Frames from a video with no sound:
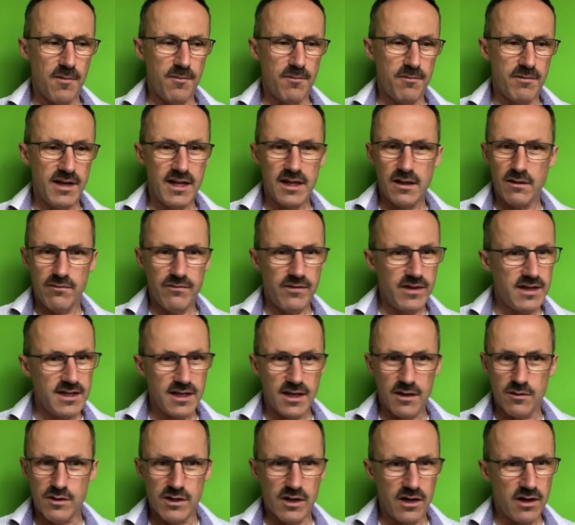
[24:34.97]
Little
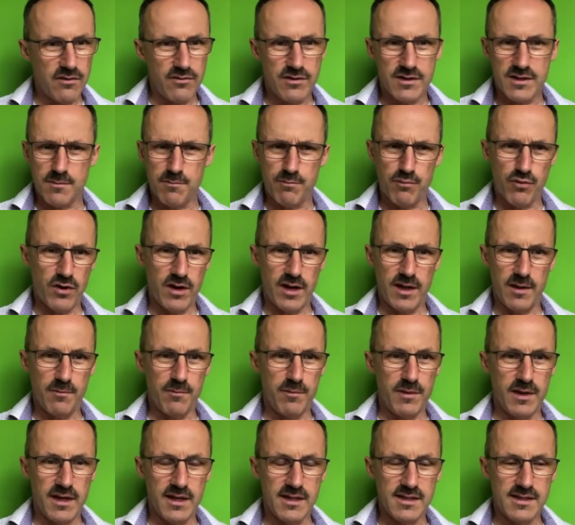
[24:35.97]
video diaries are brilliant
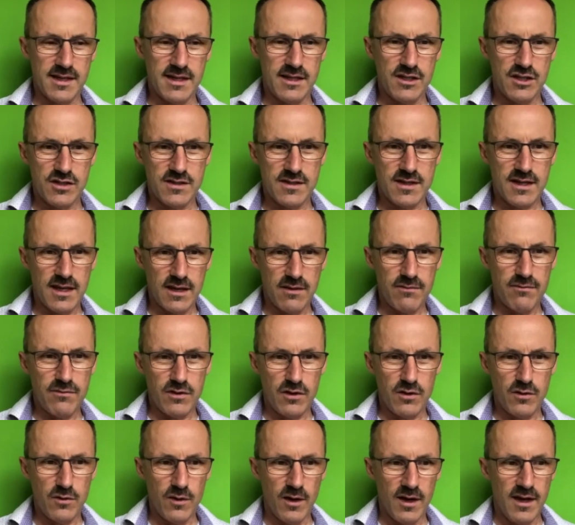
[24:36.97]
because they just give
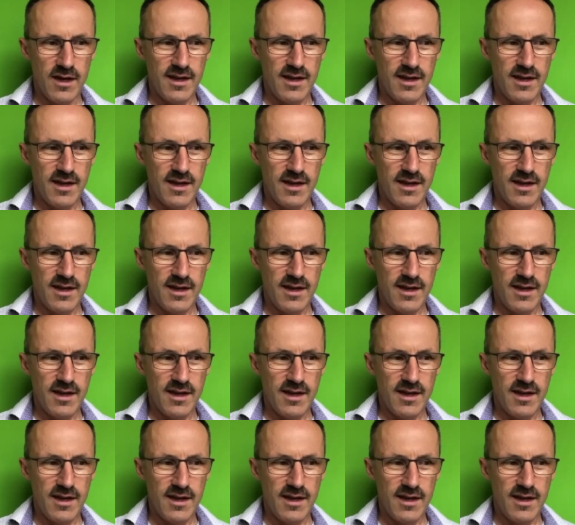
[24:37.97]
you